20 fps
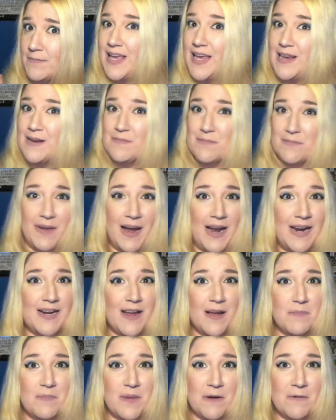It might
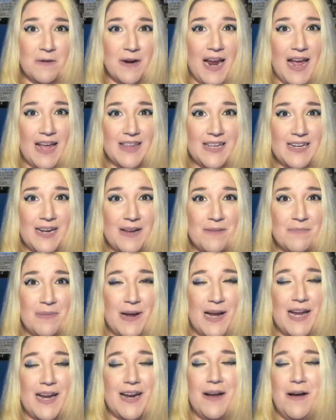not be reality,
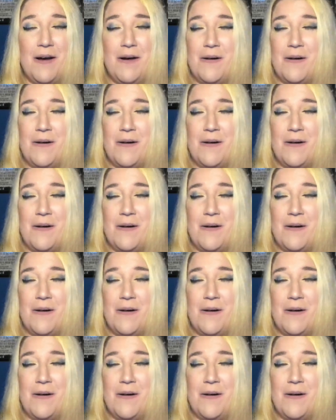but